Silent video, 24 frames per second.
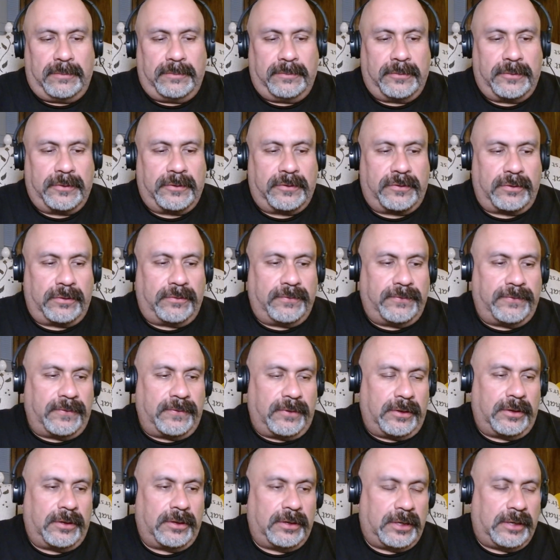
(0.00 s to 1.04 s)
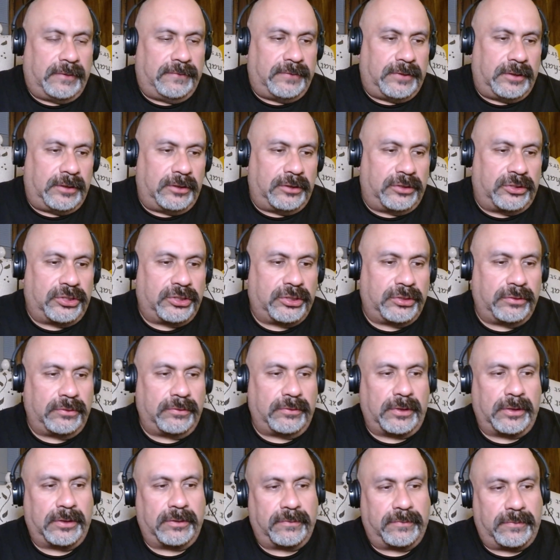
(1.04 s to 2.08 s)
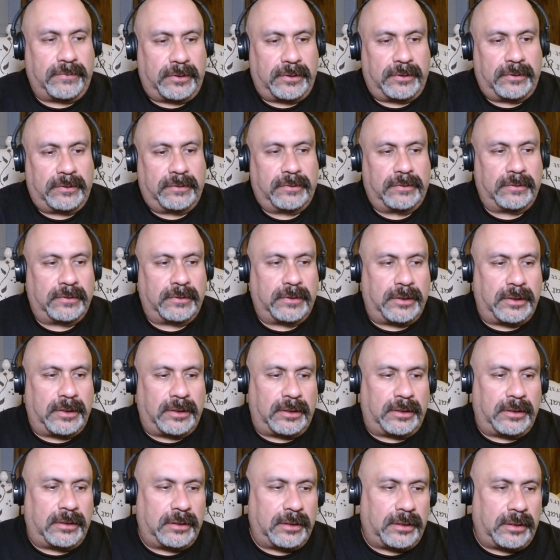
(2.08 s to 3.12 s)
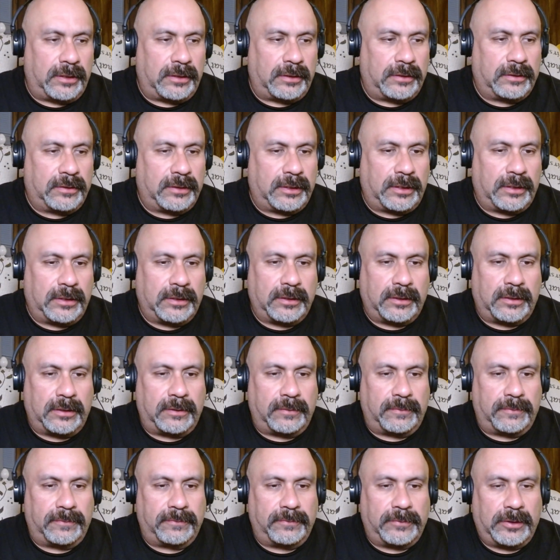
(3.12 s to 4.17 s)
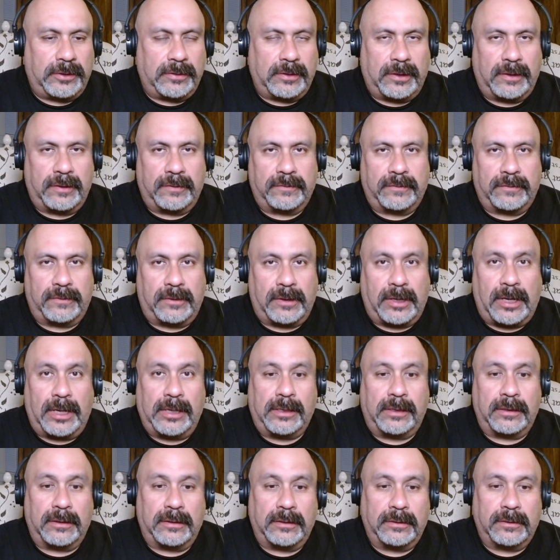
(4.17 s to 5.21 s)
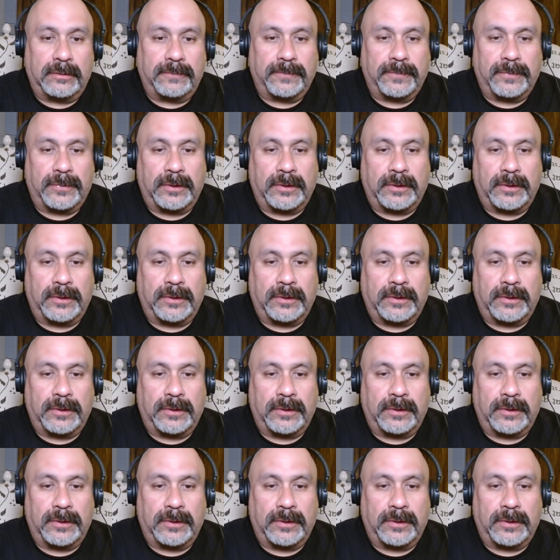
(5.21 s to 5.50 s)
So far, I've done two other ones, and I think you guys are liking it.